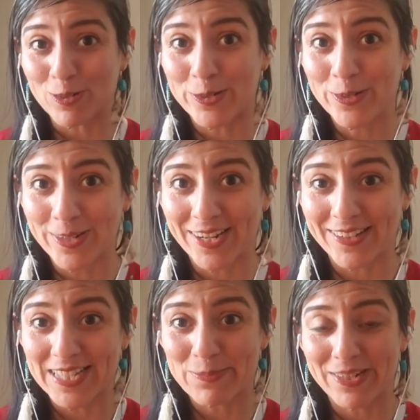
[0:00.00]
look at
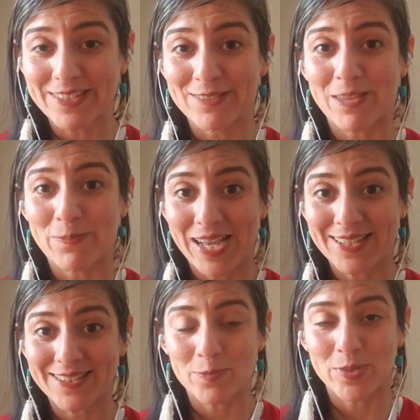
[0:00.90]
these parts of the
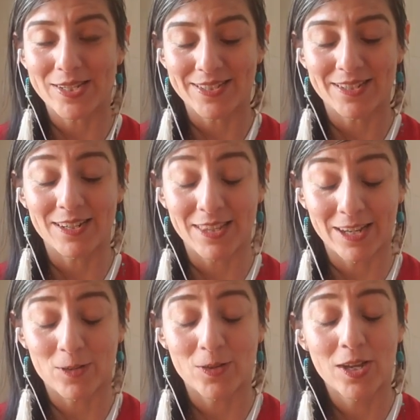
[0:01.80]
masterpiece that are like